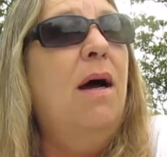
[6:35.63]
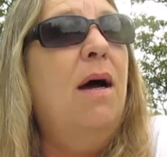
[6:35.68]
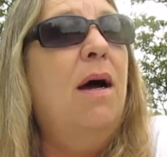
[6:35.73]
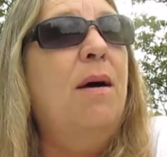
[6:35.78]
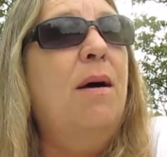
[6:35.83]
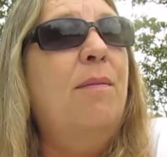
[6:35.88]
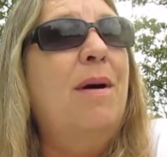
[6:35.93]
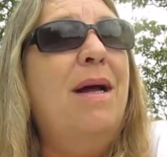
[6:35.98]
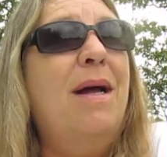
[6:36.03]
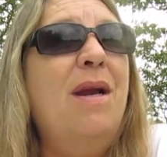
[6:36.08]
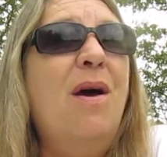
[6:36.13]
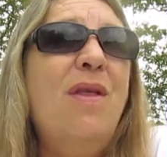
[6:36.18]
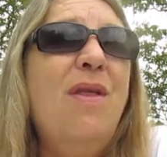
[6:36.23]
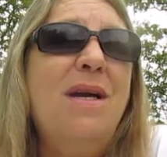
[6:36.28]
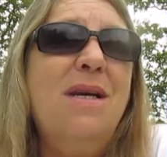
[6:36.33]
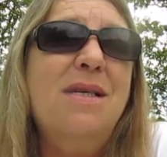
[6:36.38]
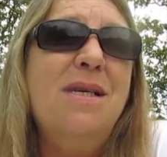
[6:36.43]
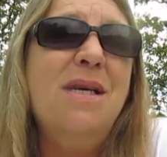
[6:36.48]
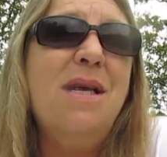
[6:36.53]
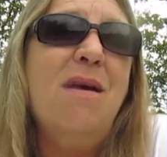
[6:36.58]
I know
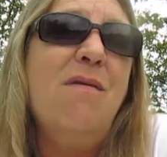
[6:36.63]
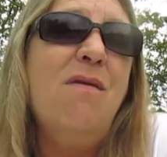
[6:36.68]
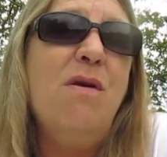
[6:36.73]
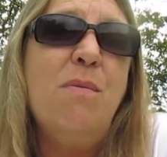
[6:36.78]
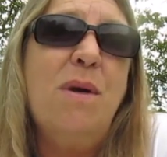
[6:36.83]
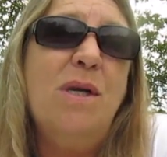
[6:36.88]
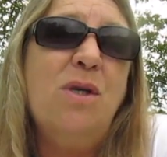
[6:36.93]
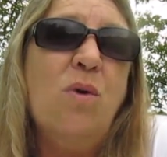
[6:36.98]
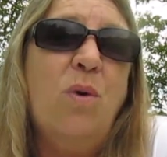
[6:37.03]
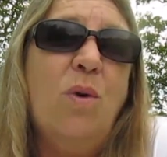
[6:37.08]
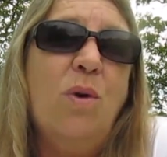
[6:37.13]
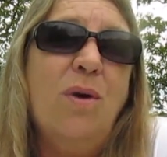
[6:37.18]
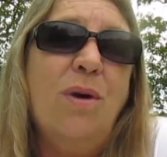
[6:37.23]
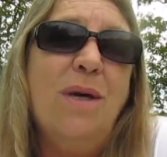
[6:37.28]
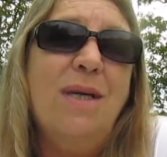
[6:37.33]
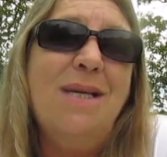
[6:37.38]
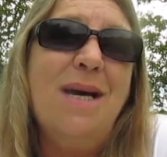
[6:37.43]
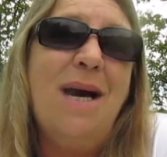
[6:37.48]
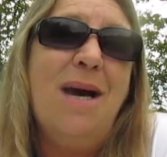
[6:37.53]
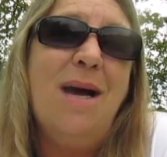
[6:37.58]
that doesn't give you much
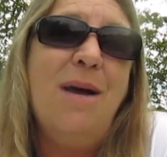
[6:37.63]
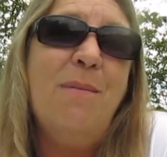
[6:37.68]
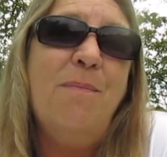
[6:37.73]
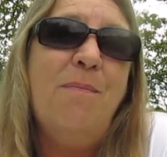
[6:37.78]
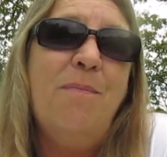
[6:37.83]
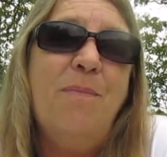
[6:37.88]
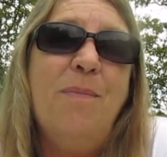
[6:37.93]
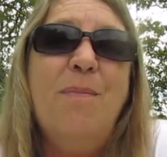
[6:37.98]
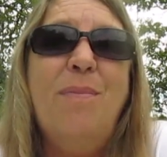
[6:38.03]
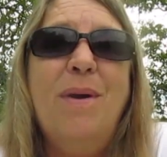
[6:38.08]
ordering time,